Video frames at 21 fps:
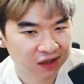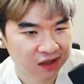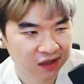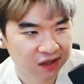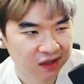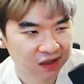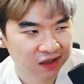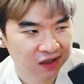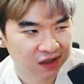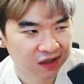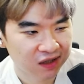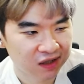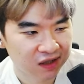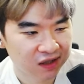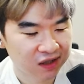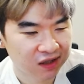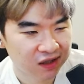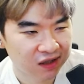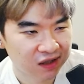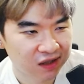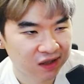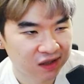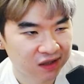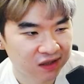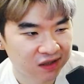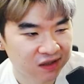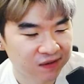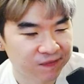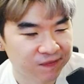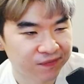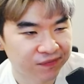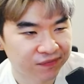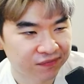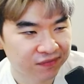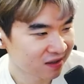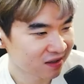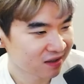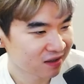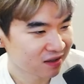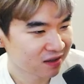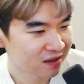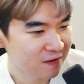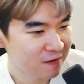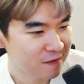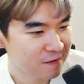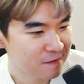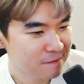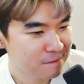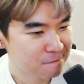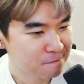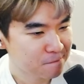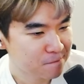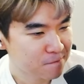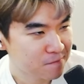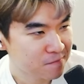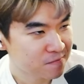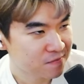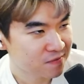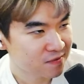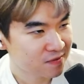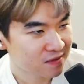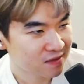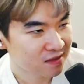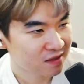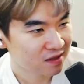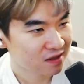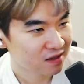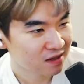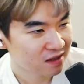(no one is talking)